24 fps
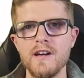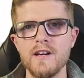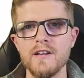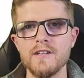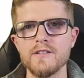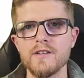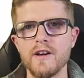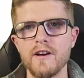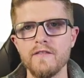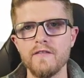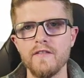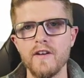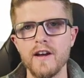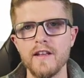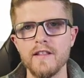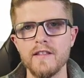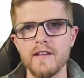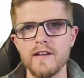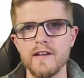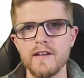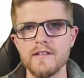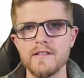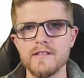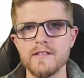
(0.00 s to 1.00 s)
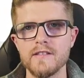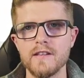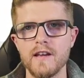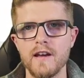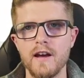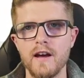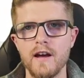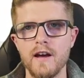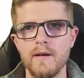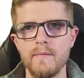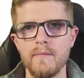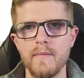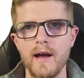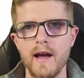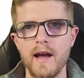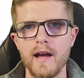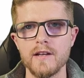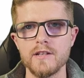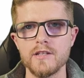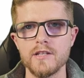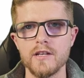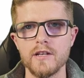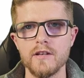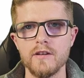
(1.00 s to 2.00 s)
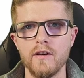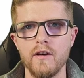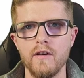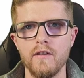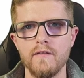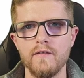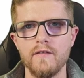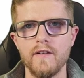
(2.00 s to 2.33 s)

So I find this actually not